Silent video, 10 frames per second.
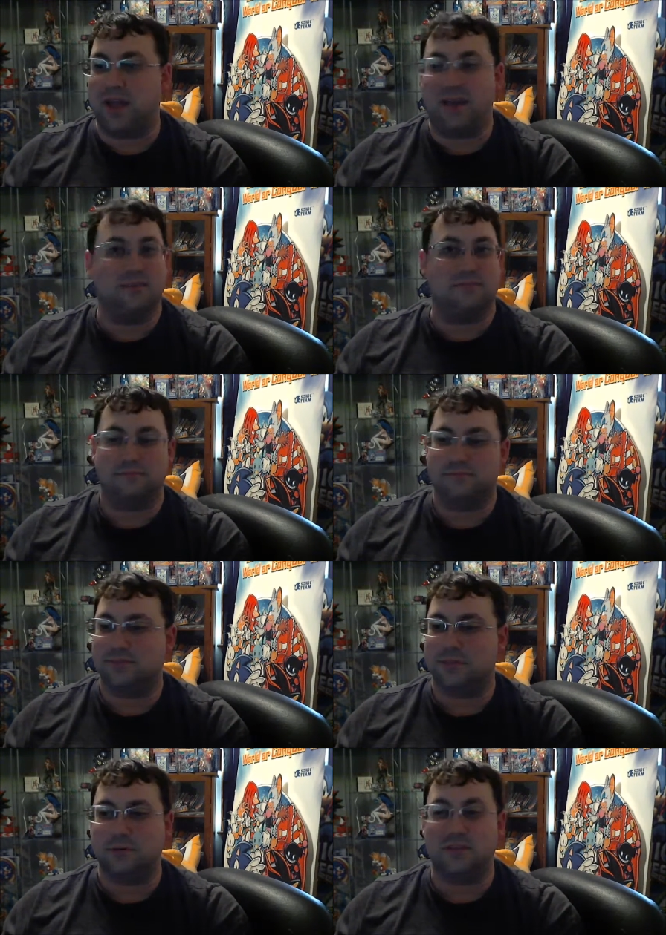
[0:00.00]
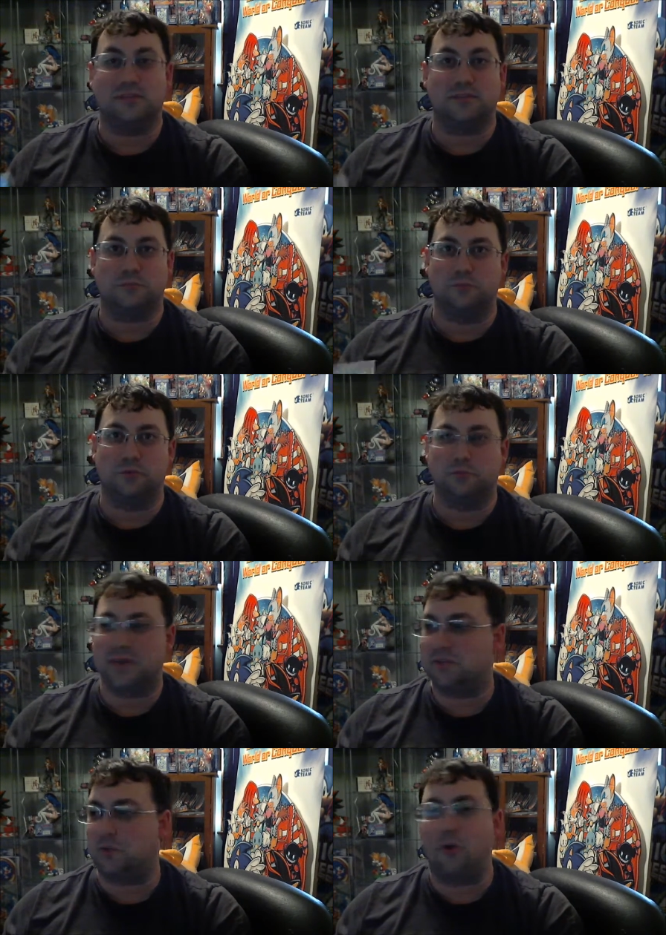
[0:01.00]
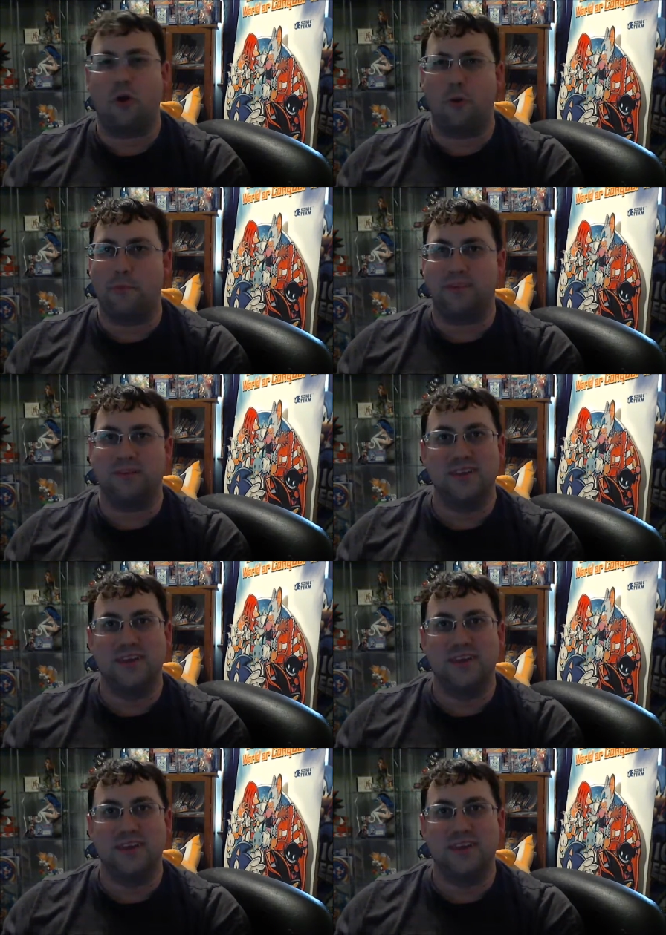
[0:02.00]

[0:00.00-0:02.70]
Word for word: and so these will be torn open